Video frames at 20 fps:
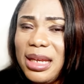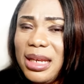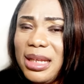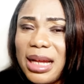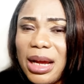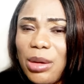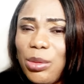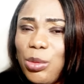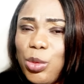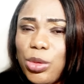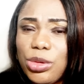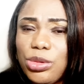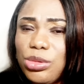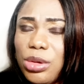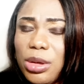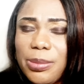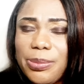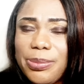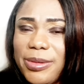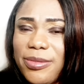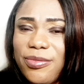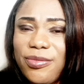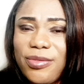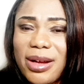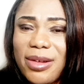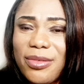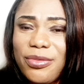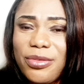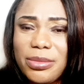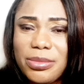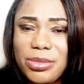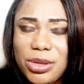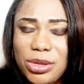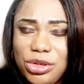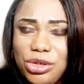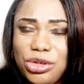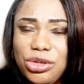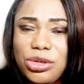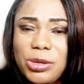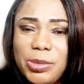That would not be far from the
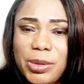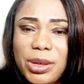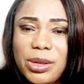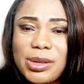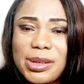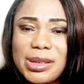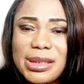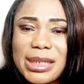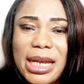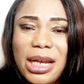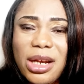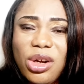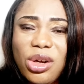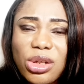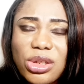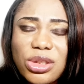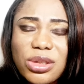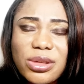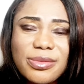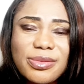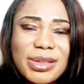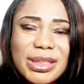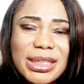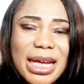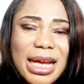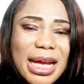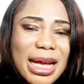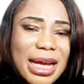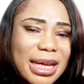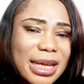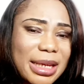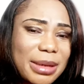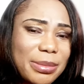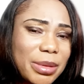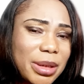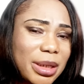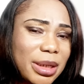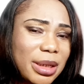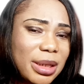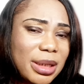truth, because a lot of
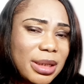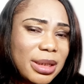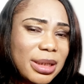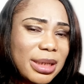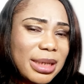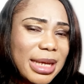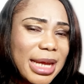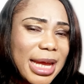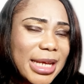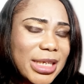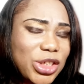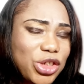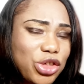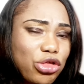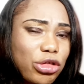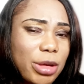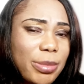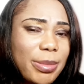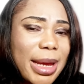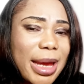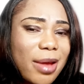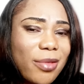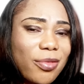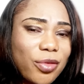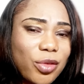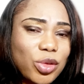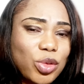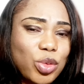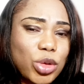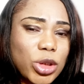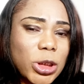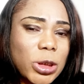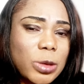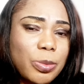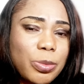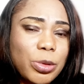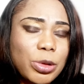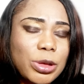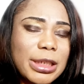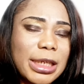time, extreme effort was
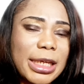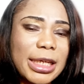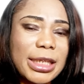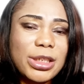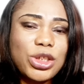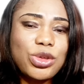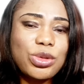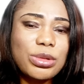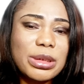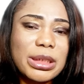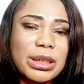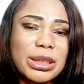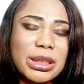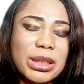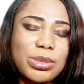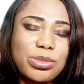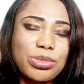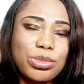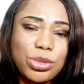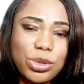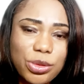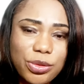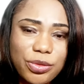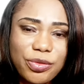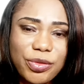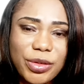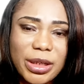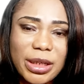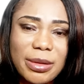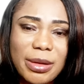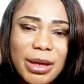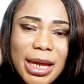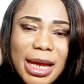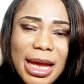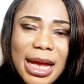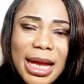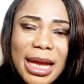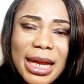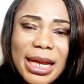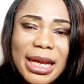put into this movie.
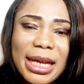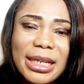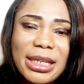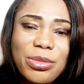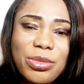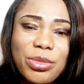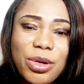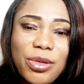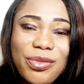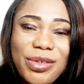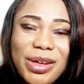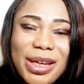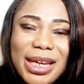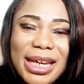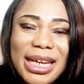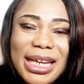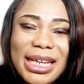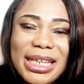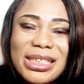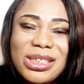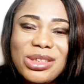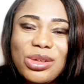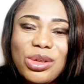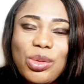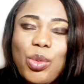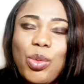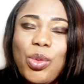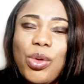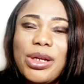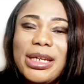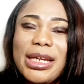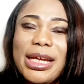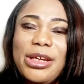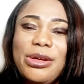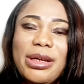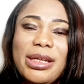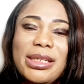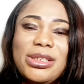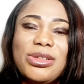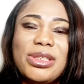The movie is not one that
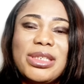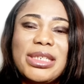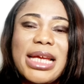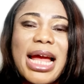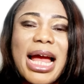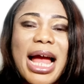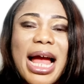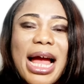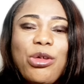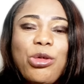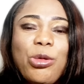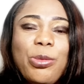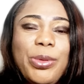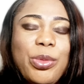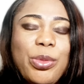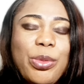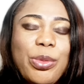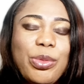you can just say, Obi